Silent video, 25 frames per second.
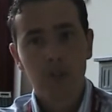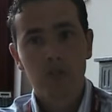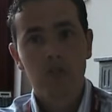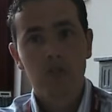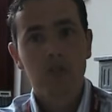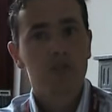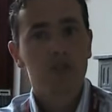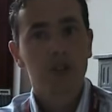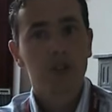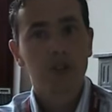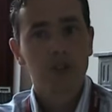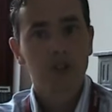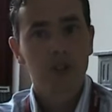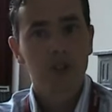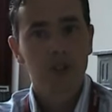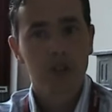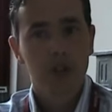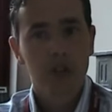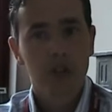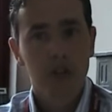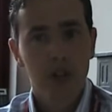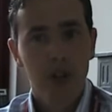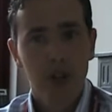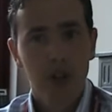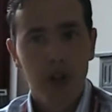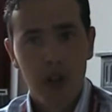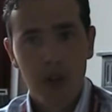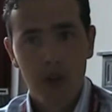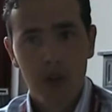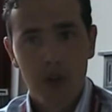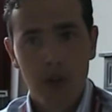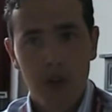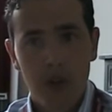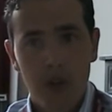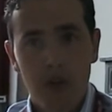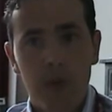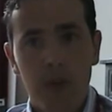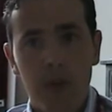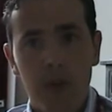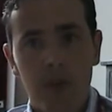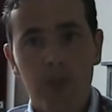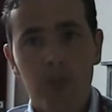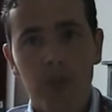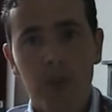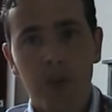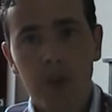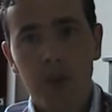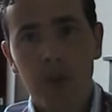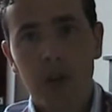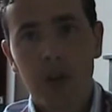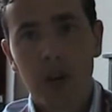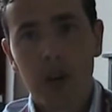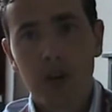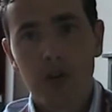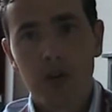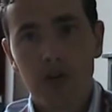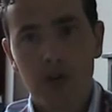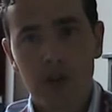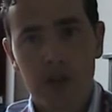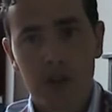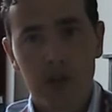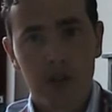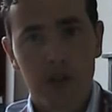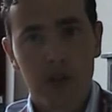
structure where we can build out